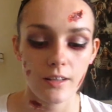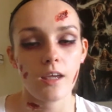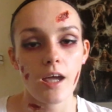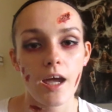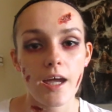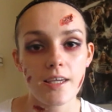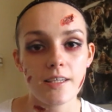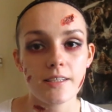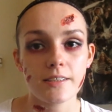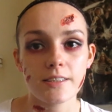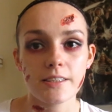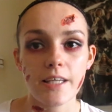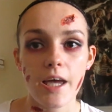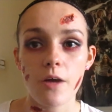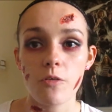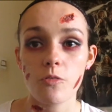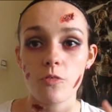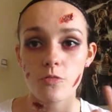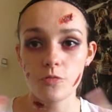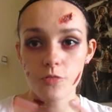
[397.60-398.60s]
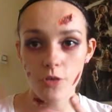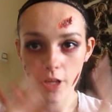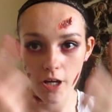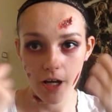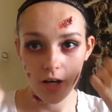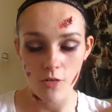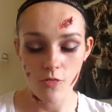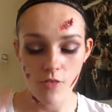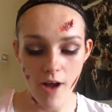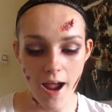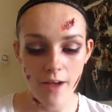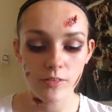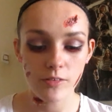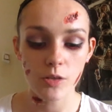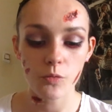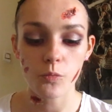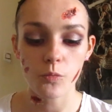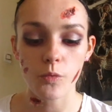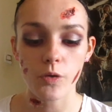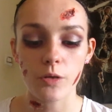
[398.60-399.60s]
Okay, so for around
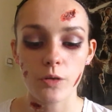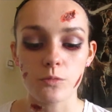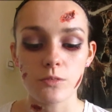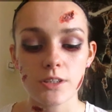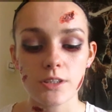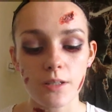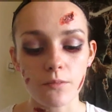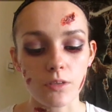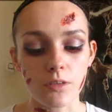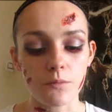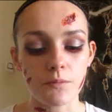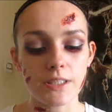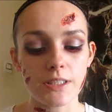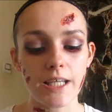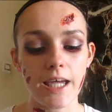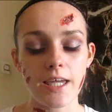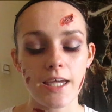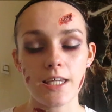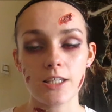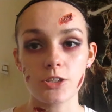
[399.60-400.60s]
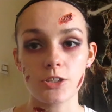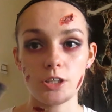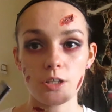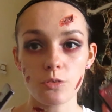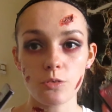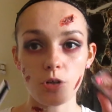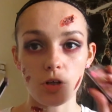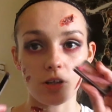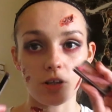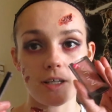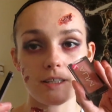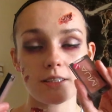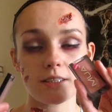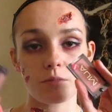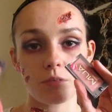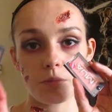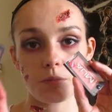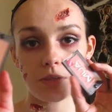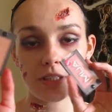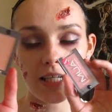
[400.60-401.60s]
the wounds, I'm going to be taking two colours.
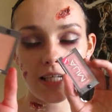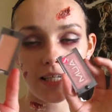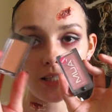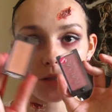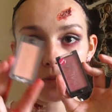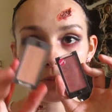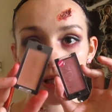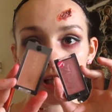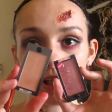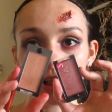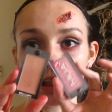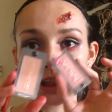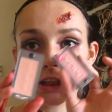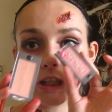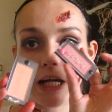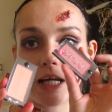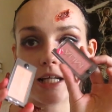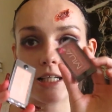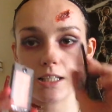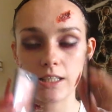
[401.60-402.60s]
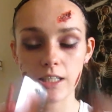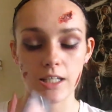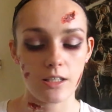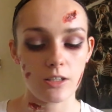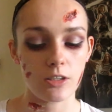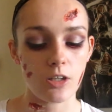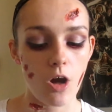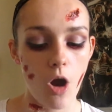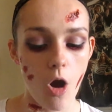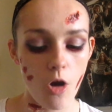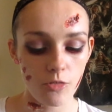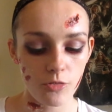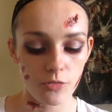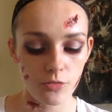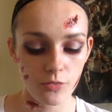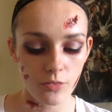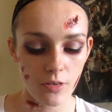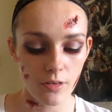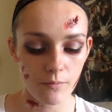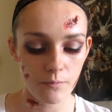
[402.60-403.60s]
I'm going to be taking a peachy shade and then an
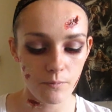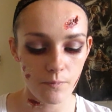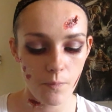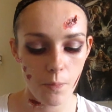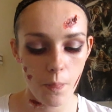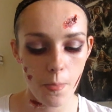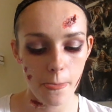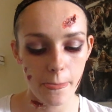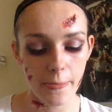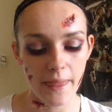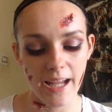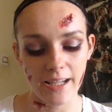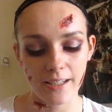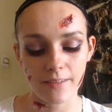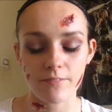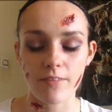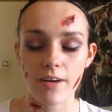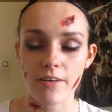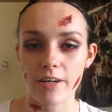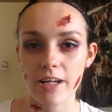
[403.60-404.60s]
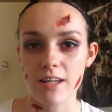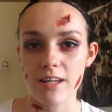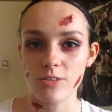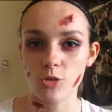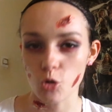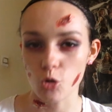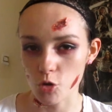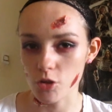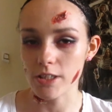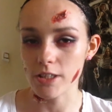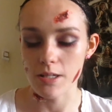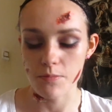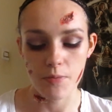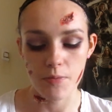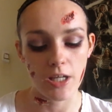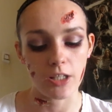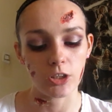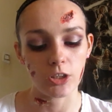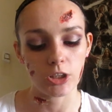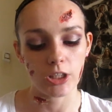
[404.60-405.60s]
off, like a very dusky
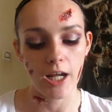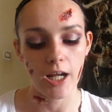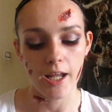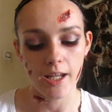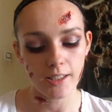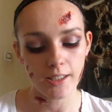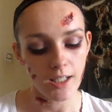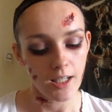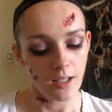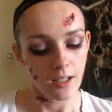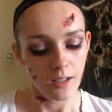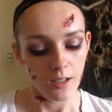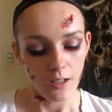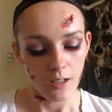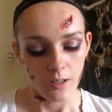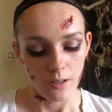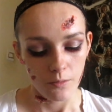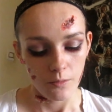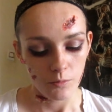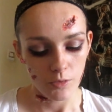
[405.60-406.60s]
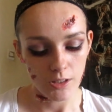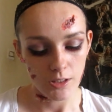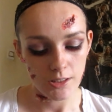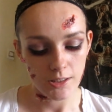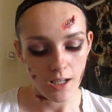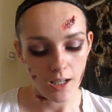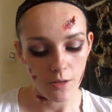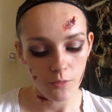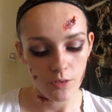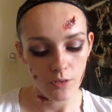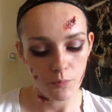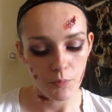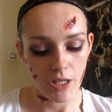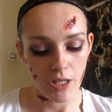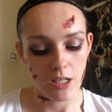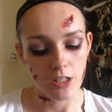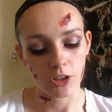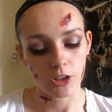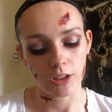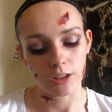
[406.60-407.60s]
pink shade. I'm going to start with the
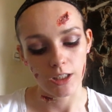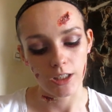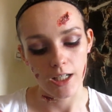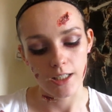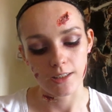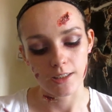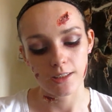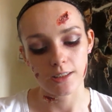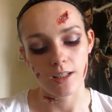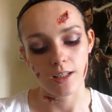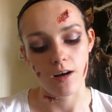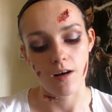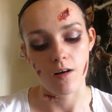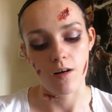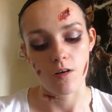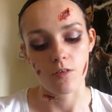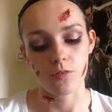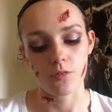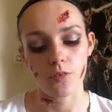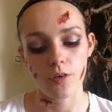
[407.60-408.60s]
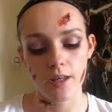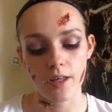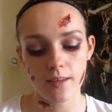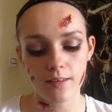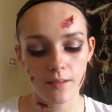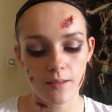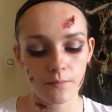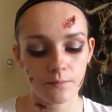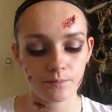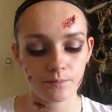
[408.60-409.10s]
peachy shade to start off with.